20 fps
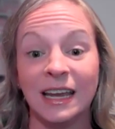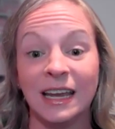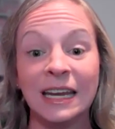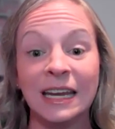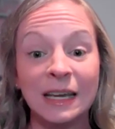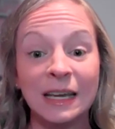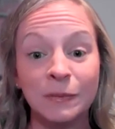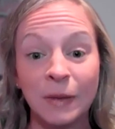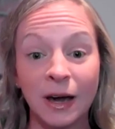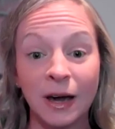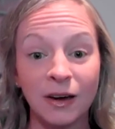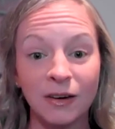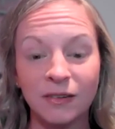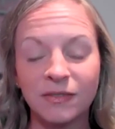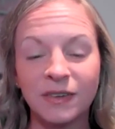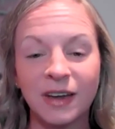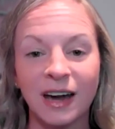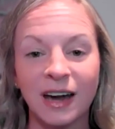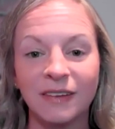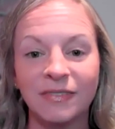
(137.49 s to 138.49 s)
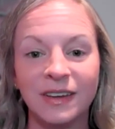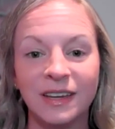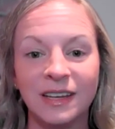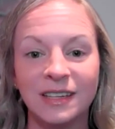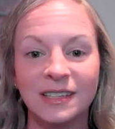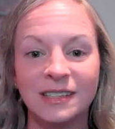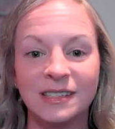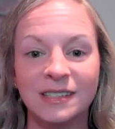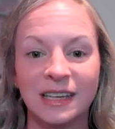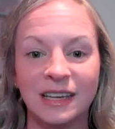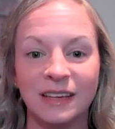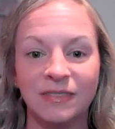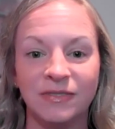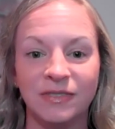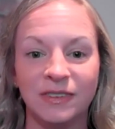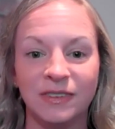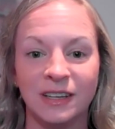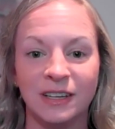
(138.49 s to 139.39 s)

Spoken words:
any amount of caffeine is safe